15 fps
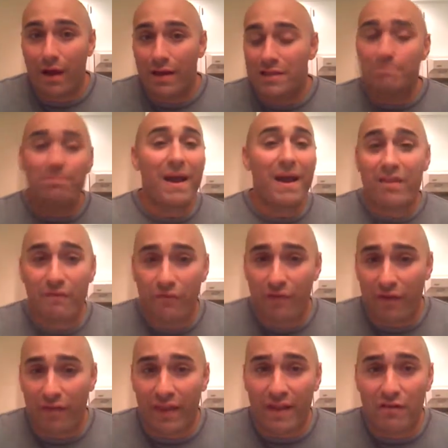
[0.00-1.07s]
He's better than
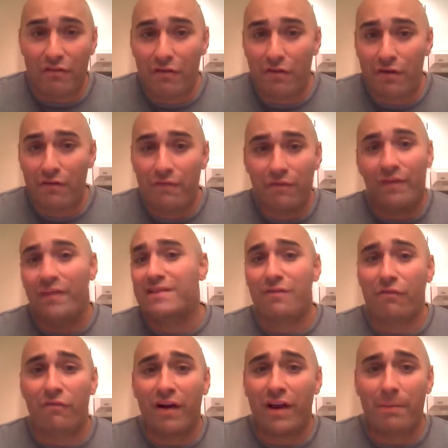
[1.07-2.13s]
Finley. Finley's a
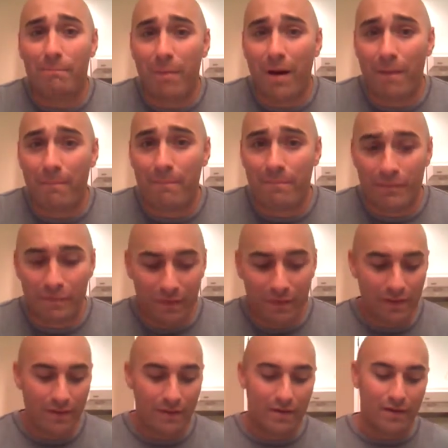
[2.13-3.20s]
fucking bum.
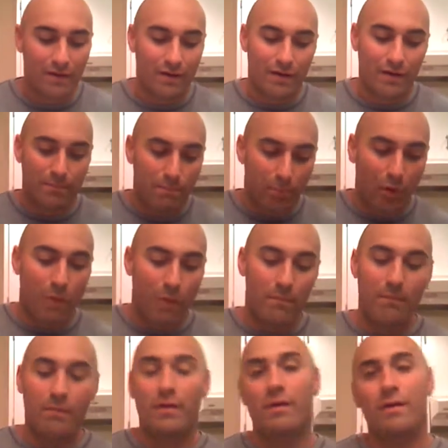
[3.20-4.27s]
Boom.
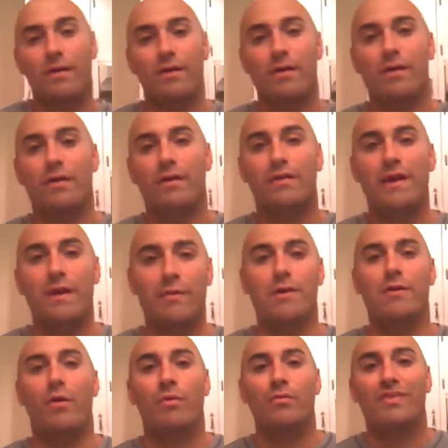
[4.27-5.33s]
There we
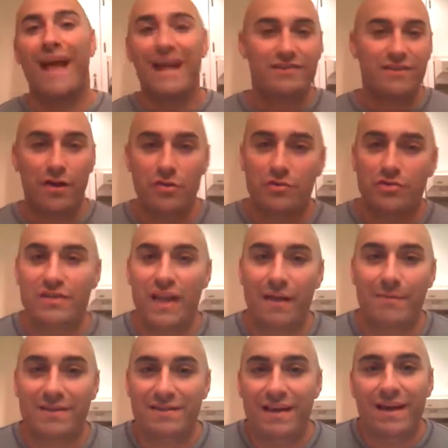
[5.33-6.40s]
go. That's our new
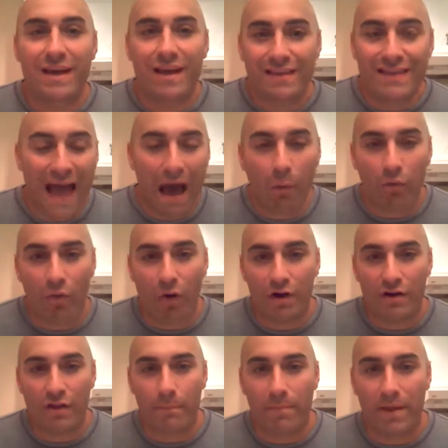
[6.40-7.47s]
segment. Now we're on
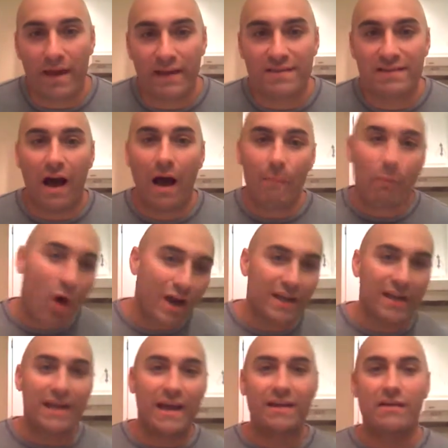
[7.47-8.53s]
to the picks. I'm not going
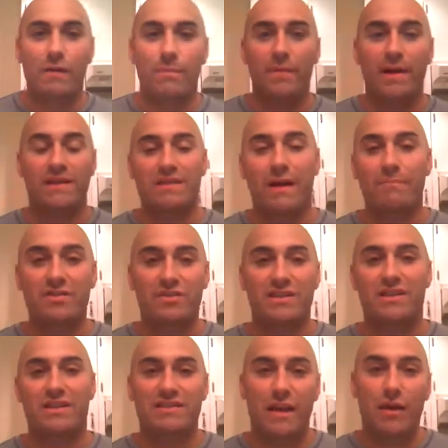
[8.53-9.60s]
to get into the picks. I'm just
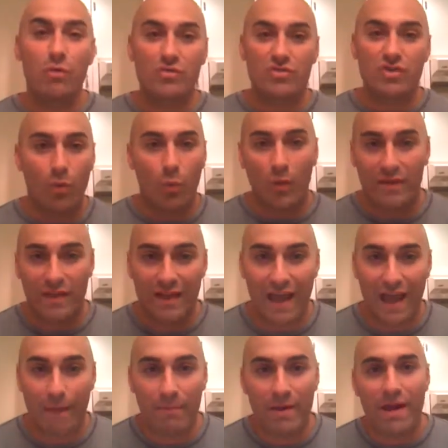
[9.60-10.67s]
going to say who's going to win the
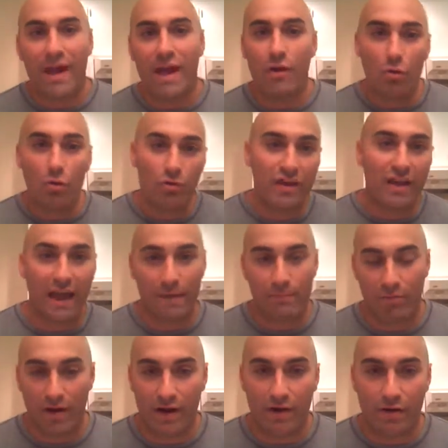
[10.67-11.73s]
game and who the game
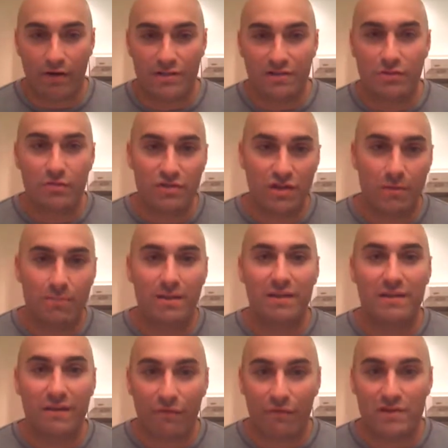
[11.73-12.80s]
breaker is and who's going to be the
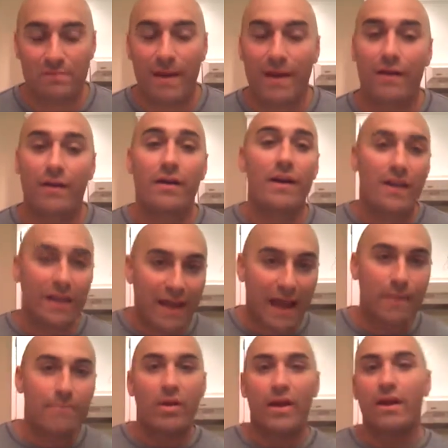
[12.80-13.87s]
difference maker.
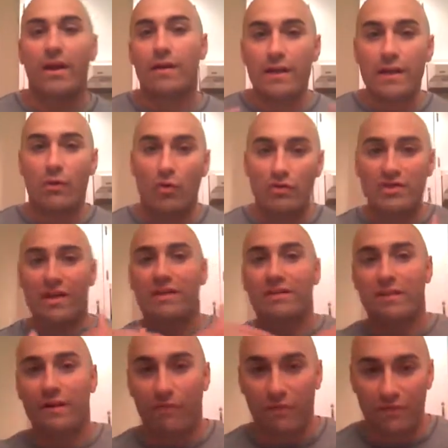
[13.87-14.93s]
Game breaker equals
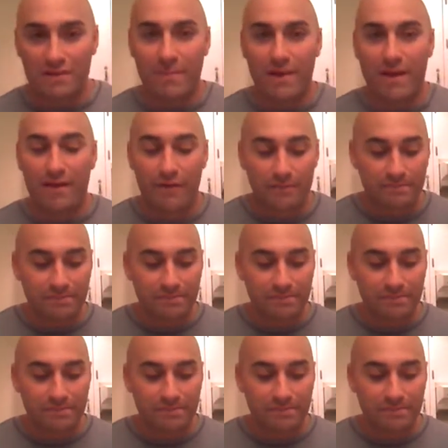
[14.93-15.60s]
difference maker.